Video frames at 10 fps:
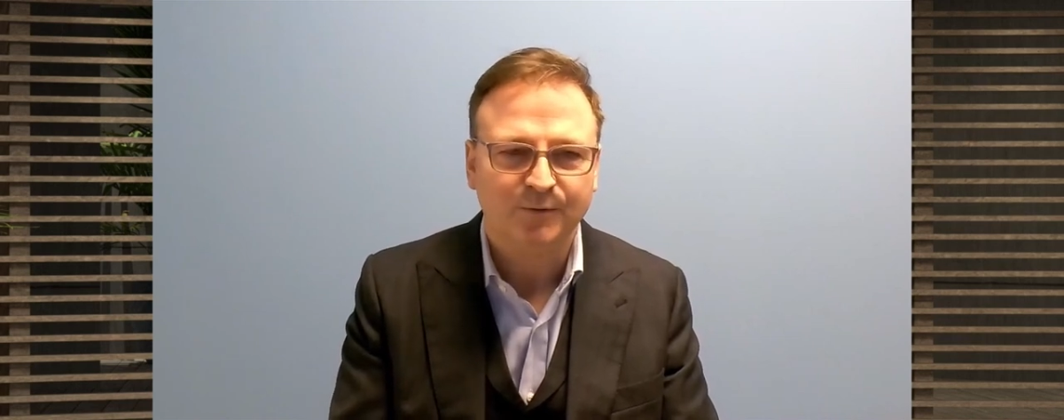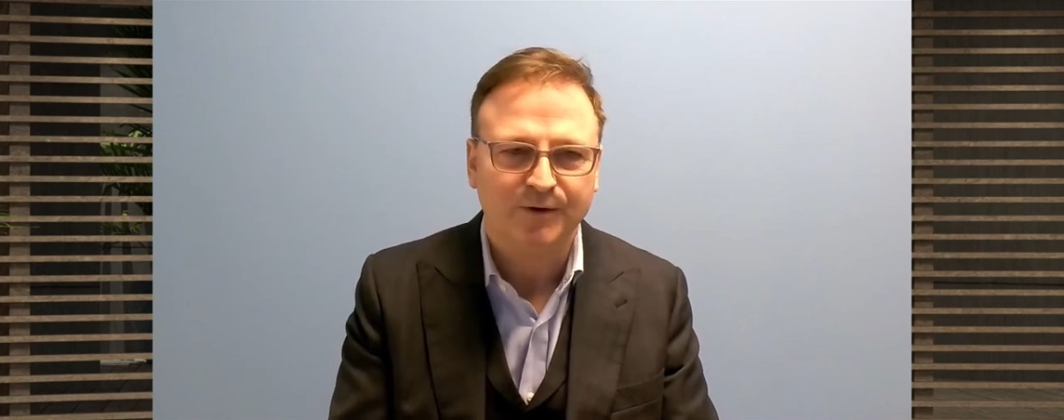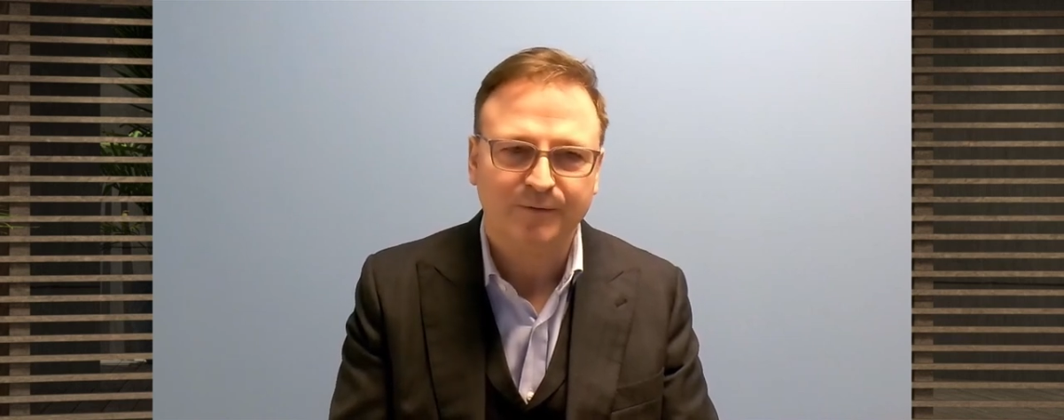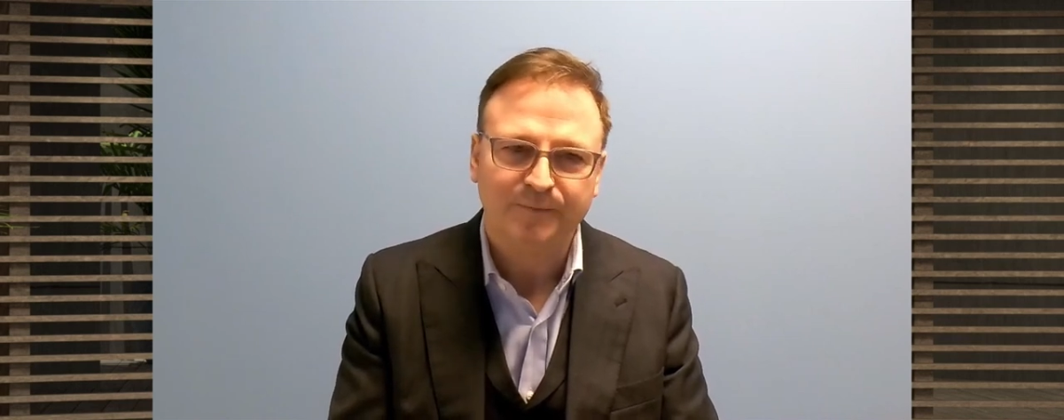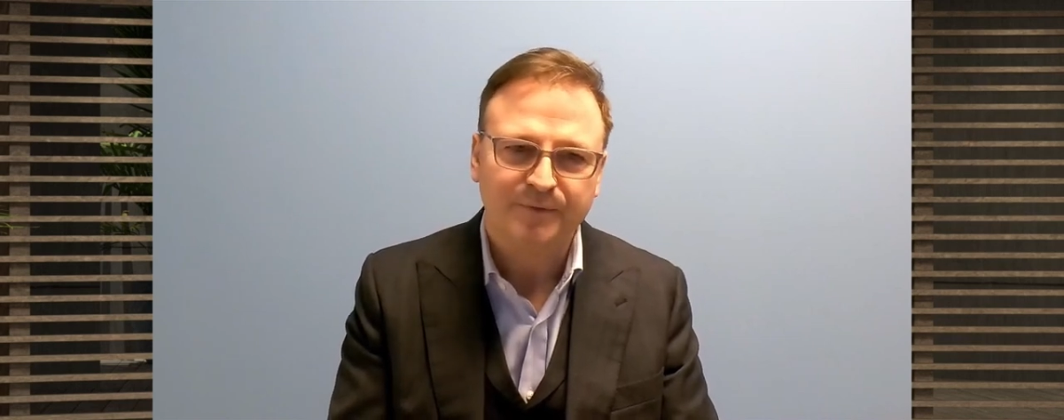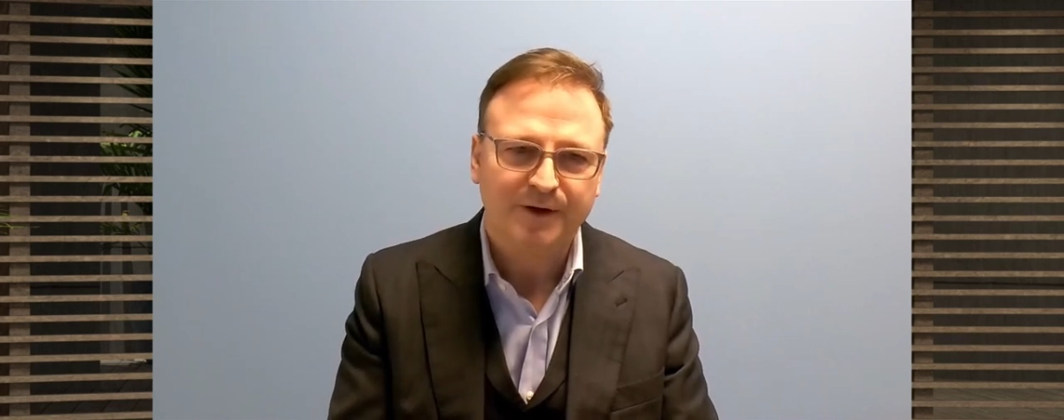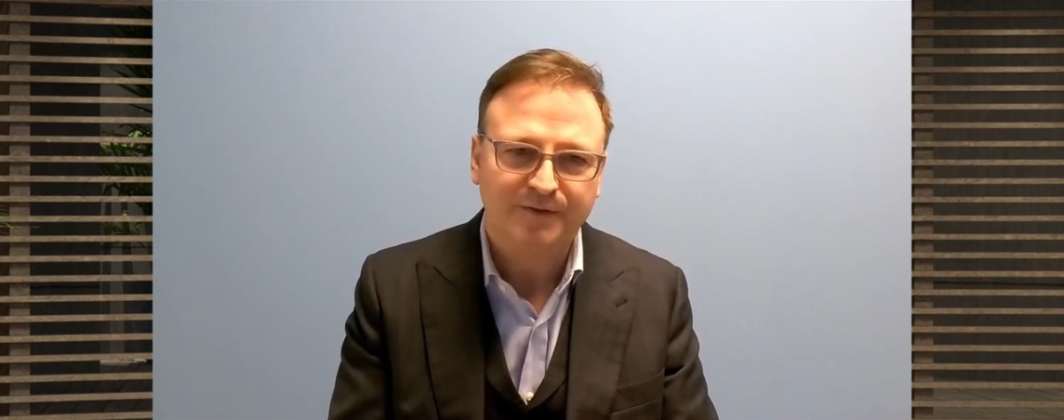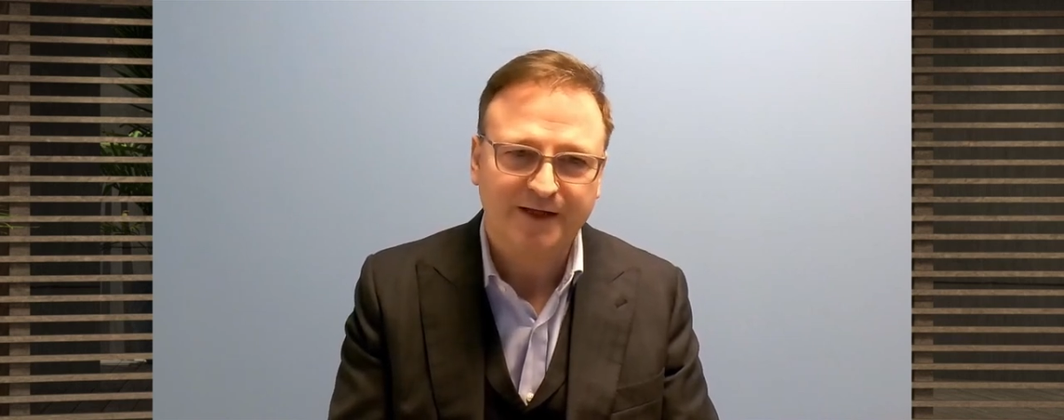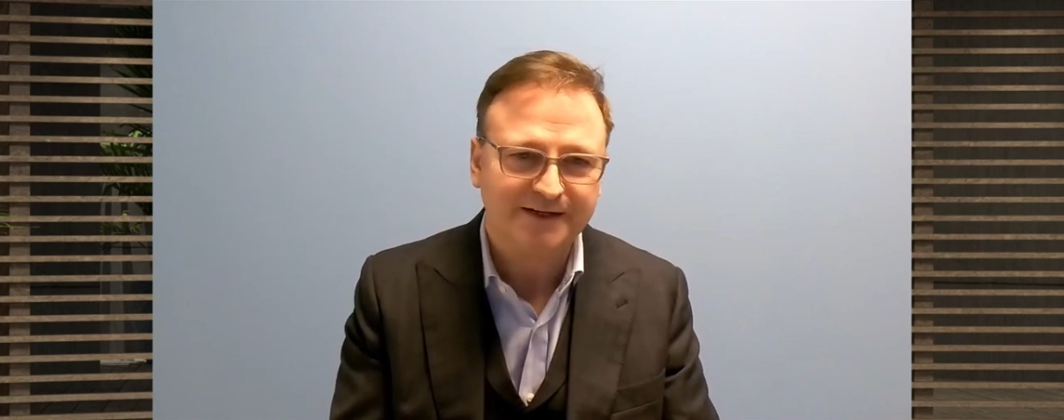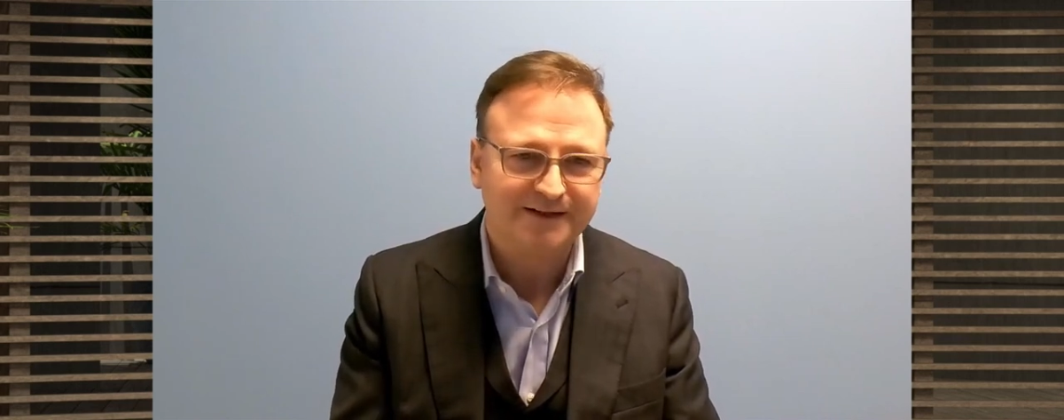Well,
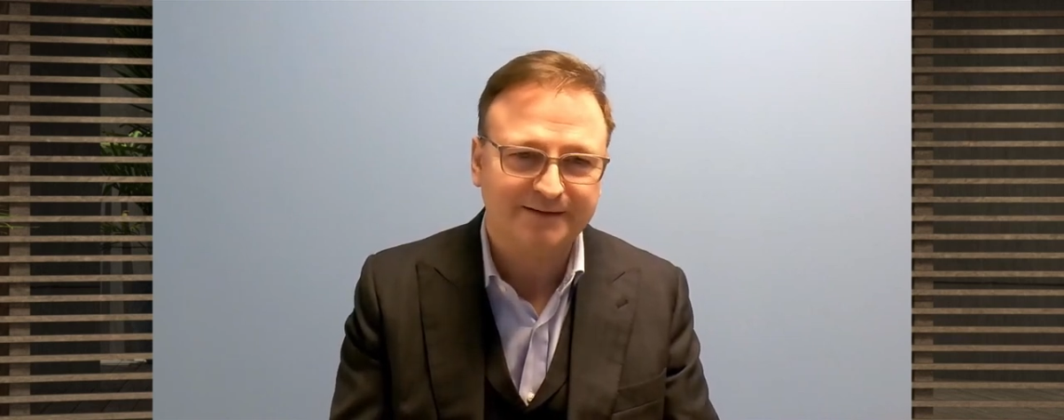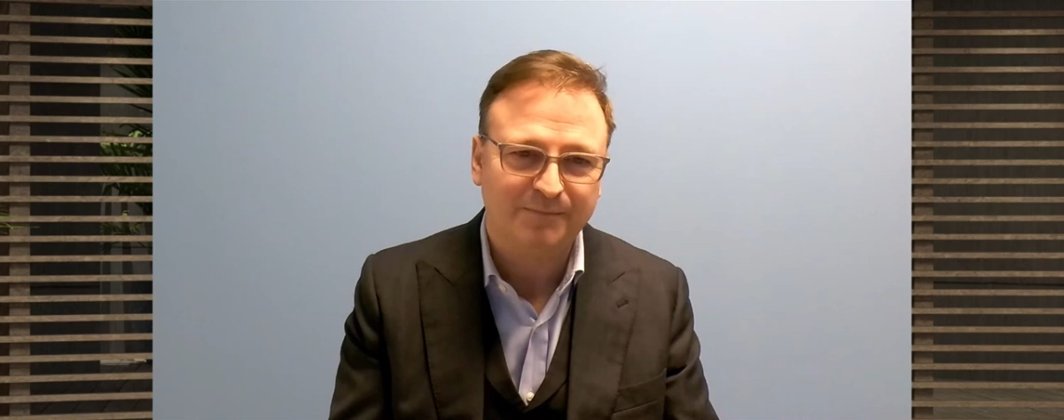that